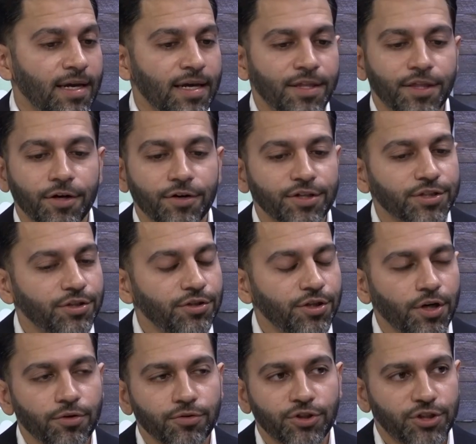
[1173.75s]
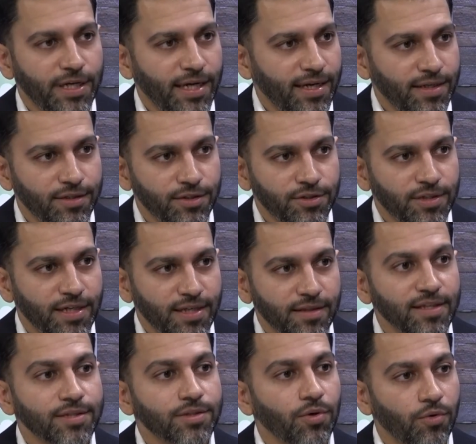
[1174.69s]
There is no change in
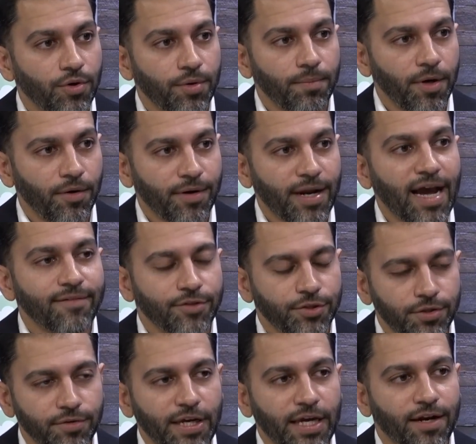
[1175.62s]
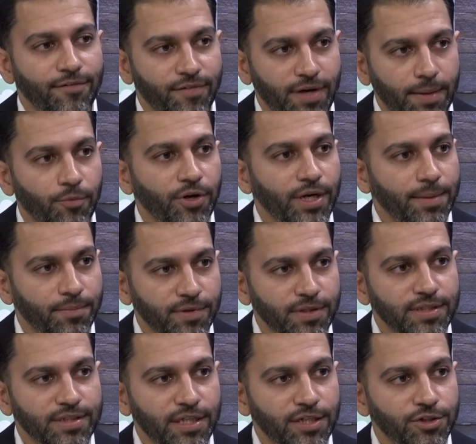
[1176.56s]
this hormone after you get a fibroid
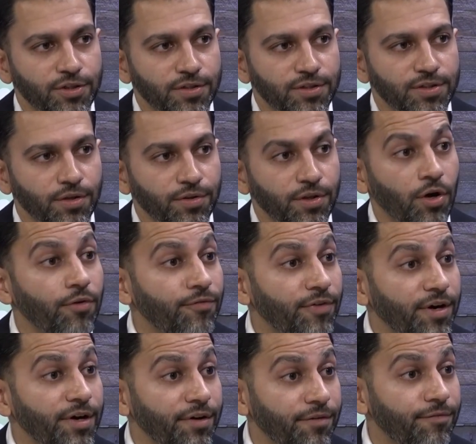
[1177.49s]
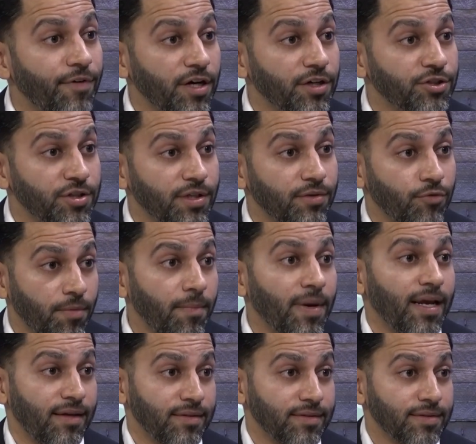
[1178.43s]
embolization. So the ovarian function
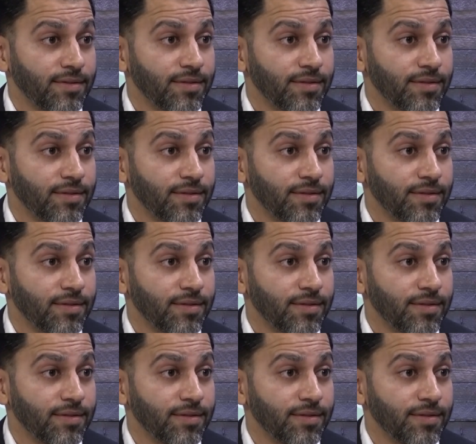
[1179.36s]
remains.